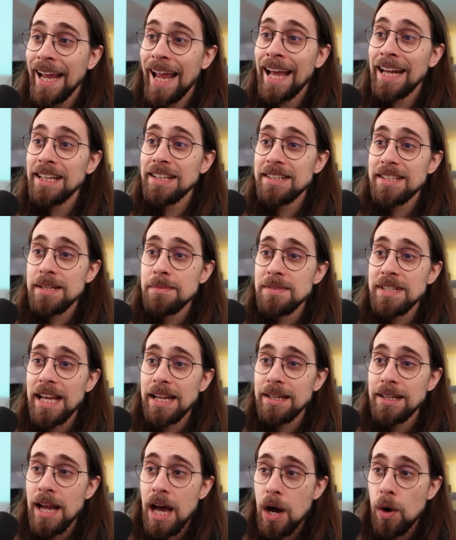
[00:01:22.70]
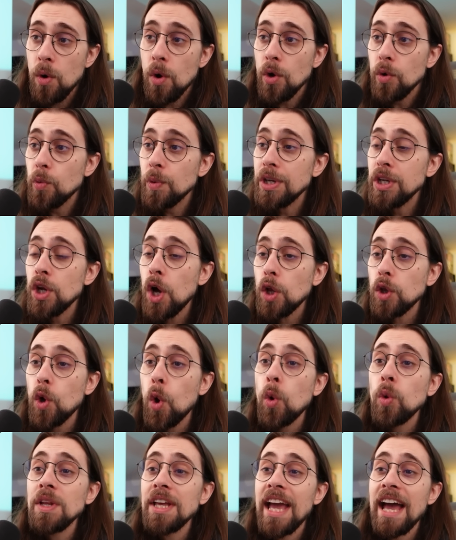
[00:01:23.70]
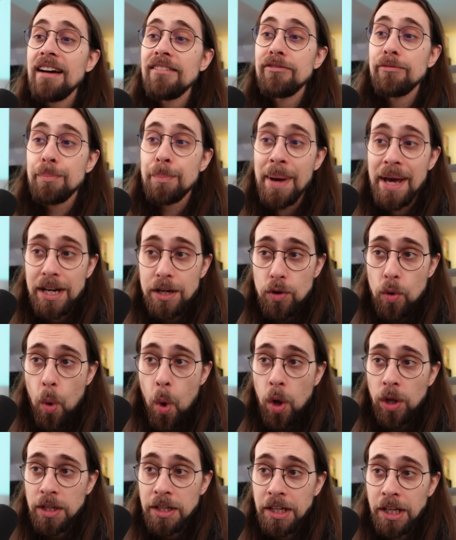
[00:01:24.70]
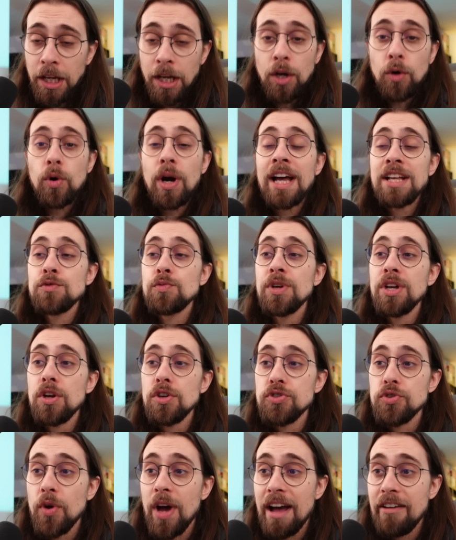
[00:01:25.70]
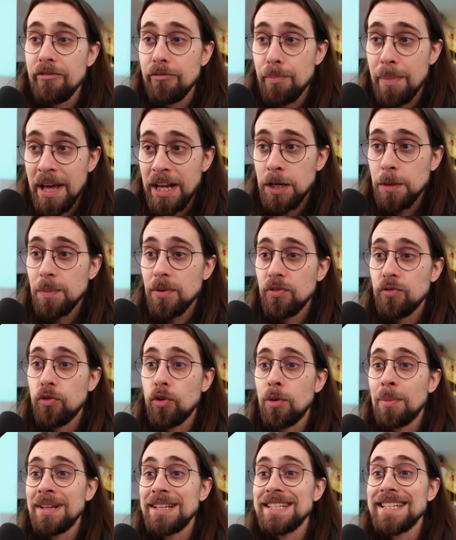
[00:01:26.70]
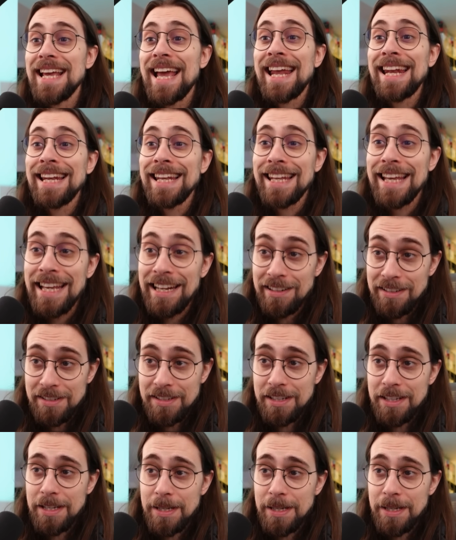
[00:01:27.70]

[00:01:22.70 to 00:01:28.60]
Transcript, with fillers: and it seems that now we not only have better quality, as we also have better performance and latency.